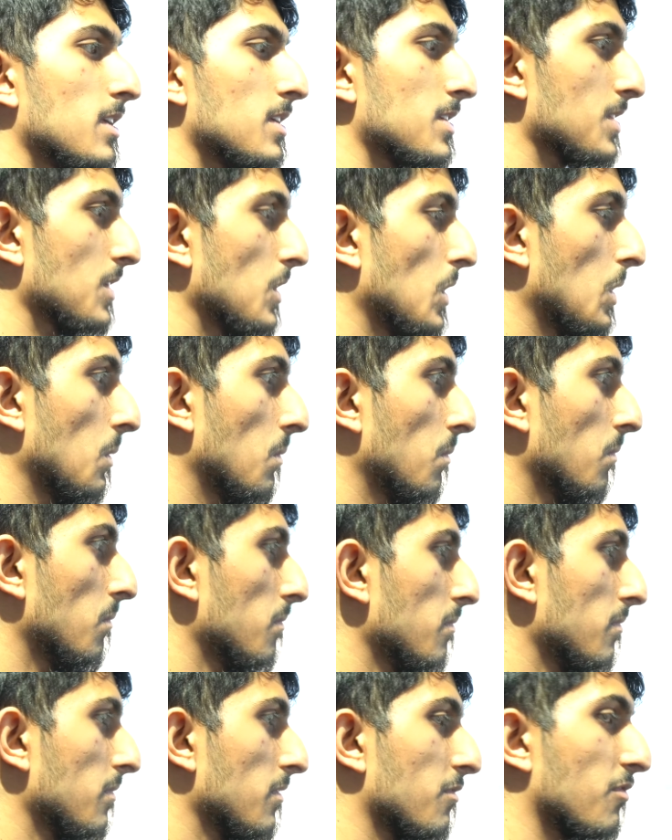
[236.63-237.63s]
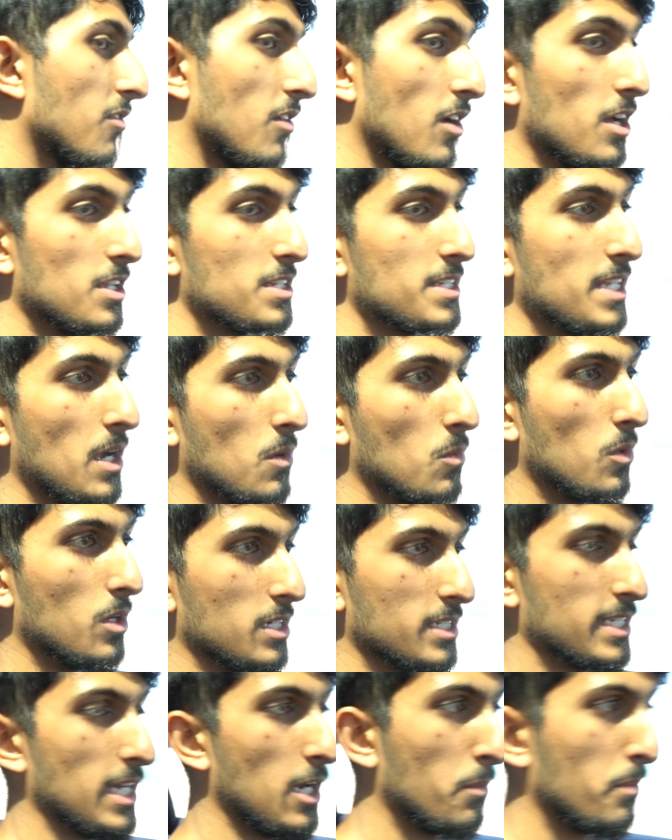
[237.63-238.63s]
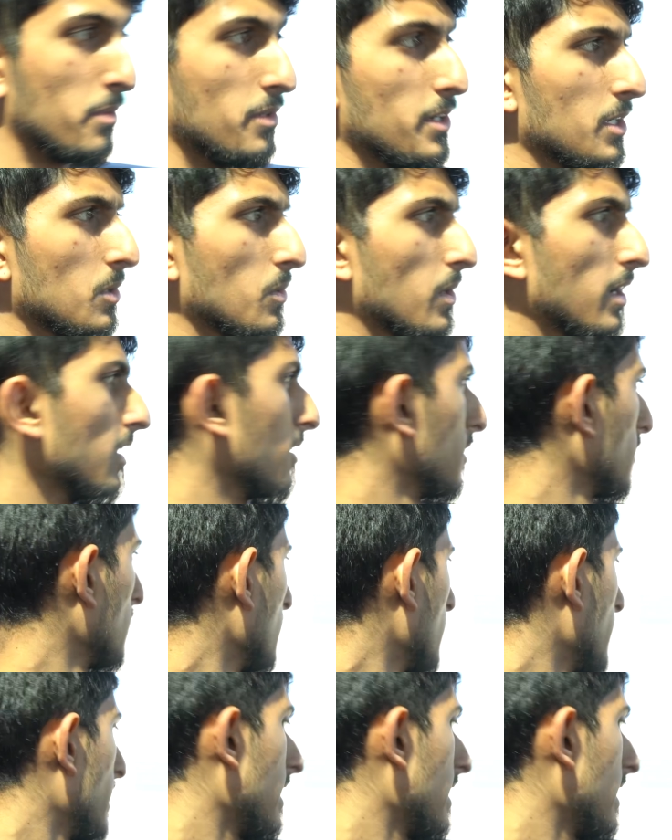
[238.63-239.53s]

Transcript: So for us, that works out pretty well.